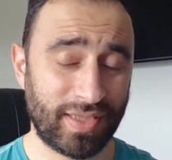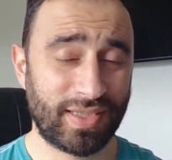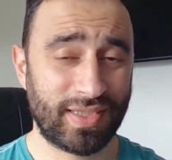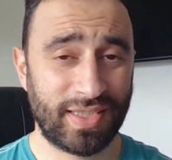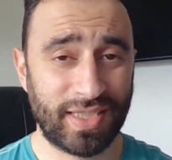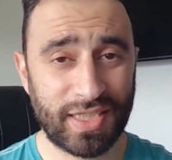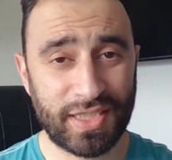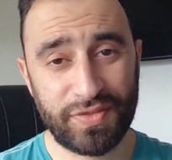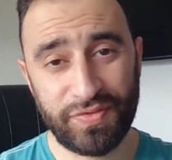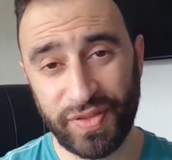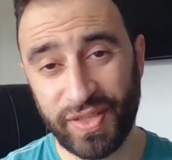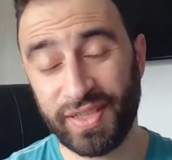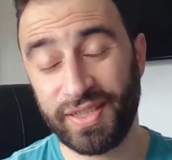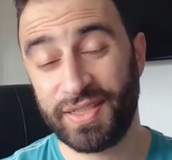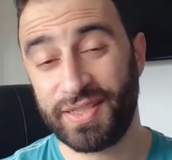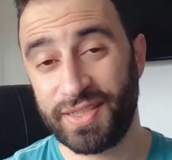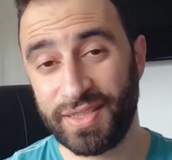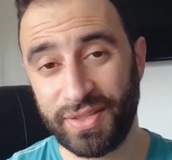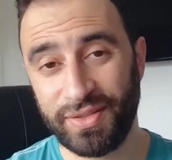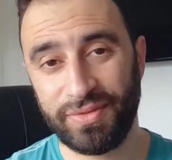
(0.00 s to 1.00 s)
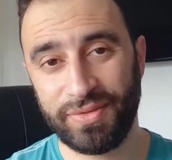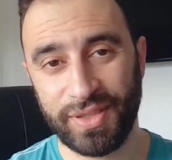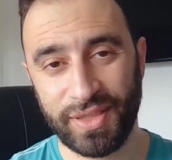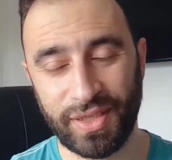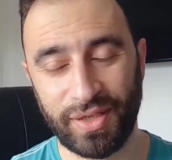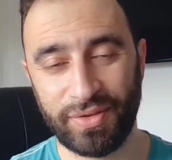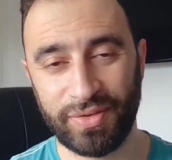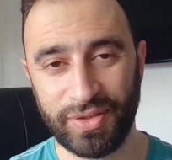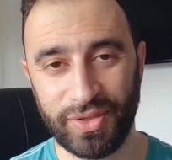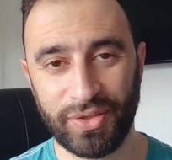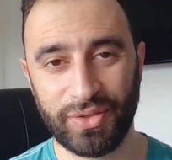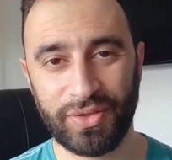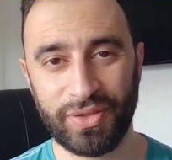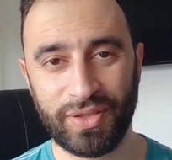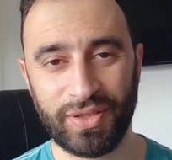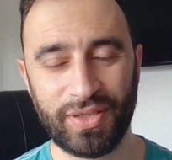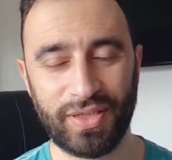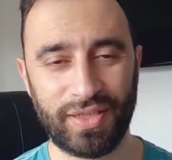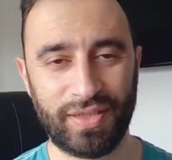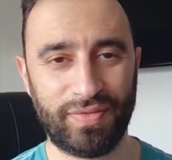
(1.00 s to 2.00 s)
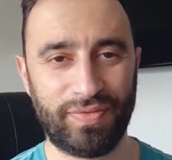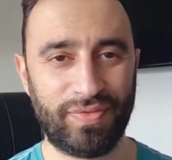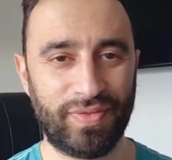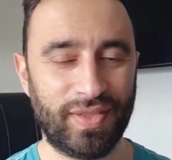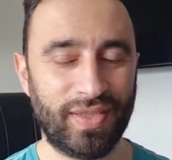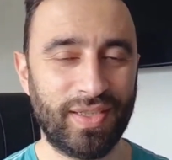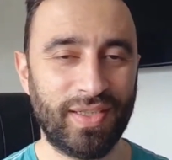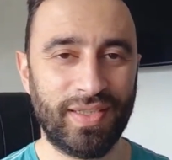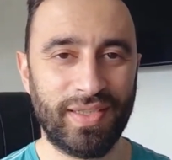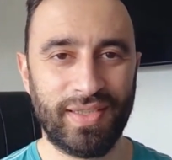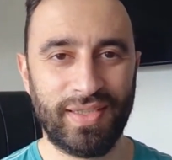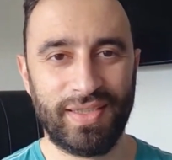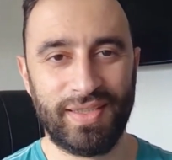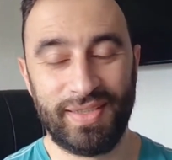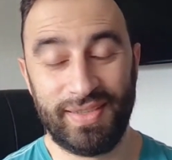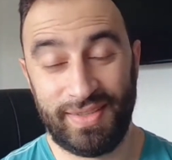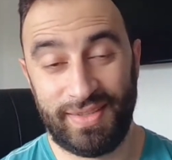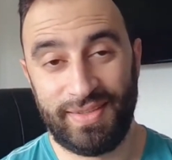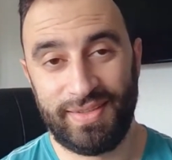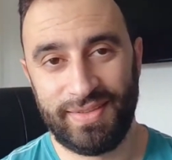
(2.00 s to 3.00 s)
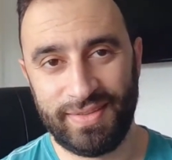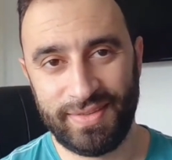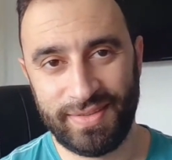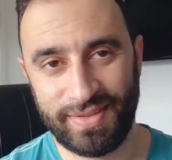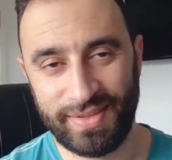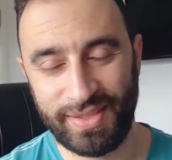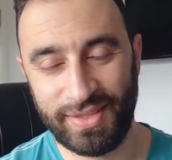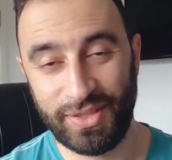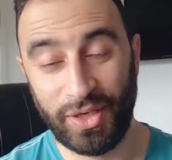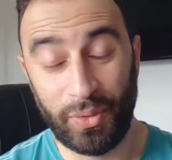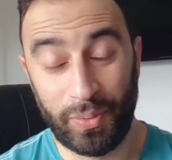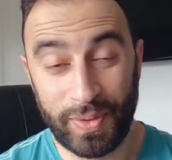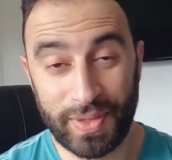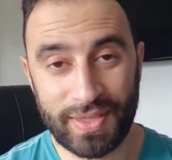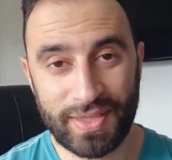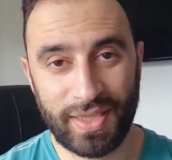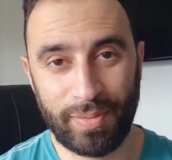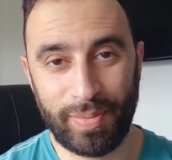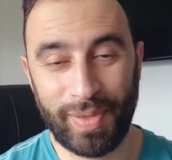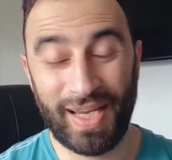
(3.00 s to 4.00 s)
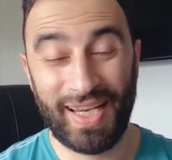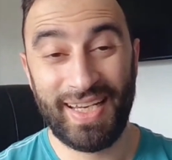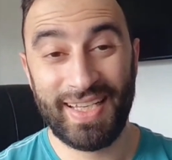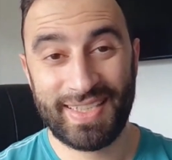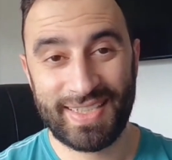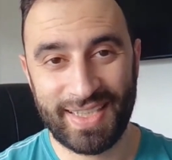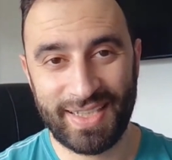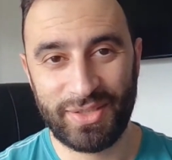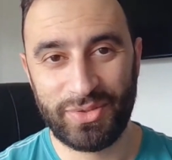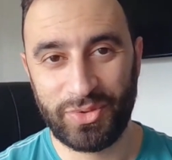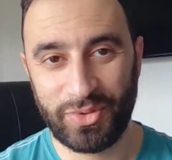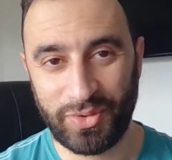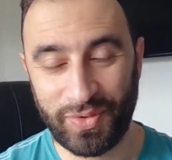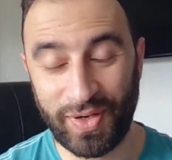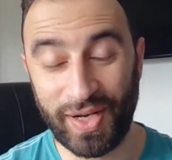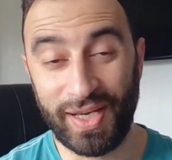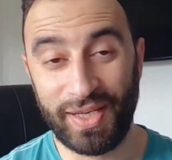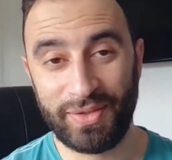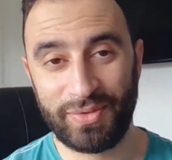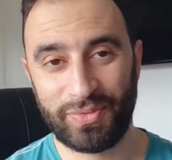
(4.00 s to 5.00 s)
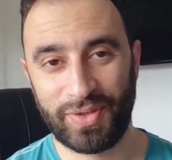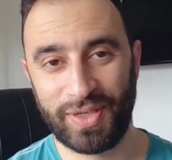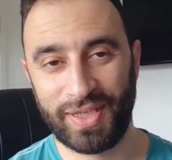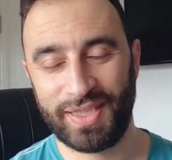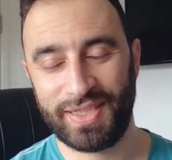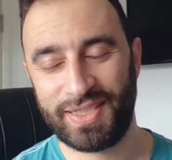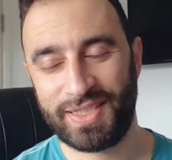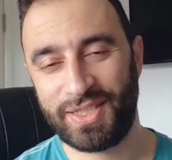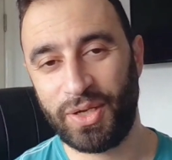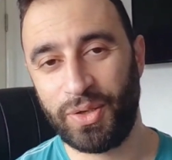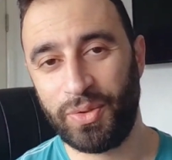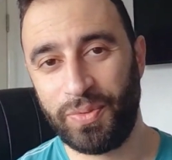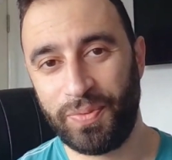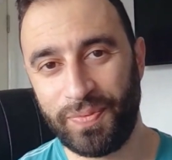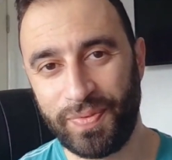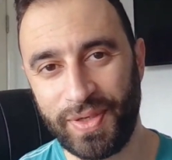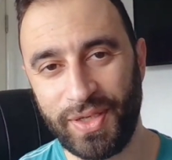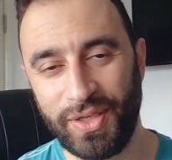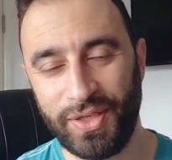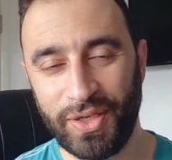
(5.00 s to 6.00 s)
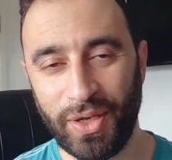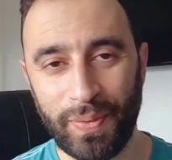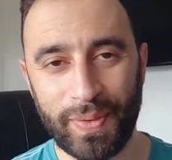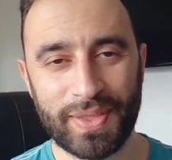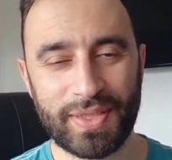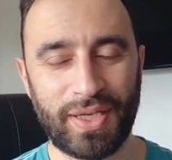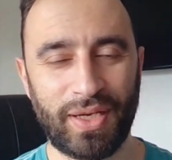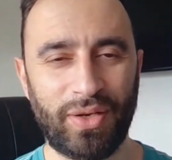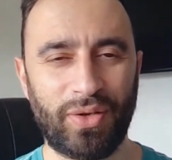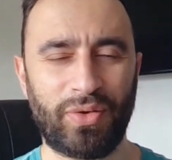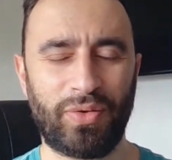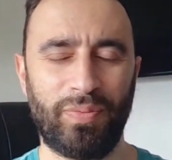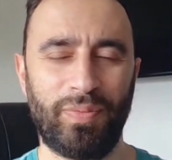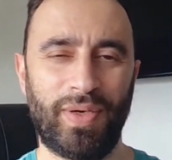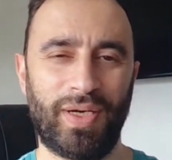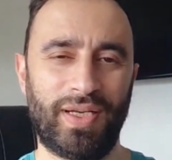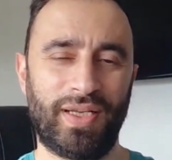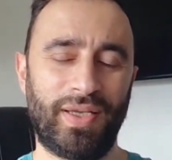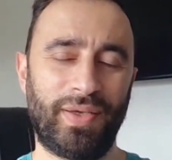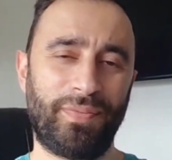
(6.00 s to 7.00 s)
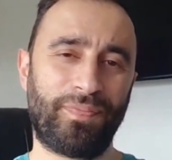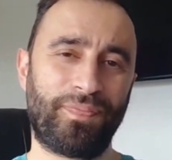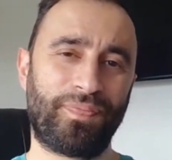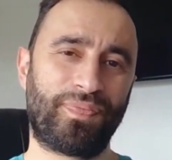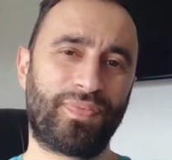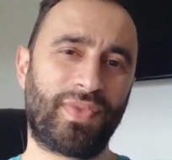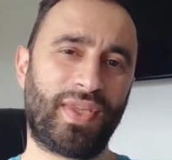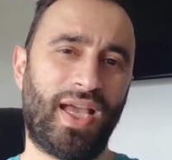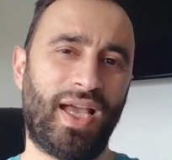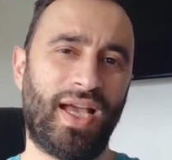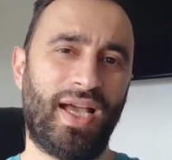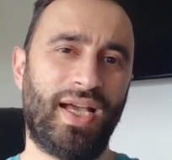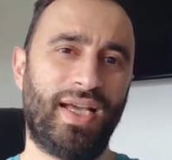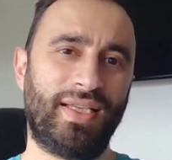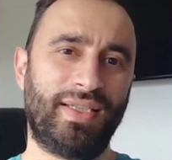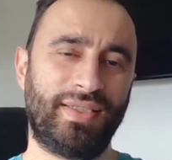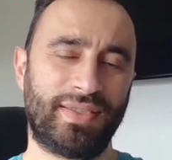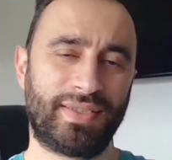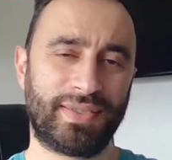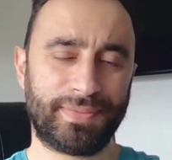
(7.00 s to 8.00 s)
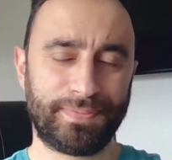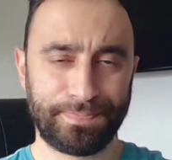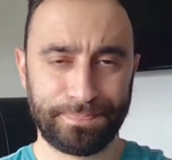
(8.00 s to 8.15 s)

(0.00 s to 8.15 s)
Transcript: six figures. So, you know, you can kind of, you know, it's going to be at least 100 grand, right? So, you know, it's a lot of money. And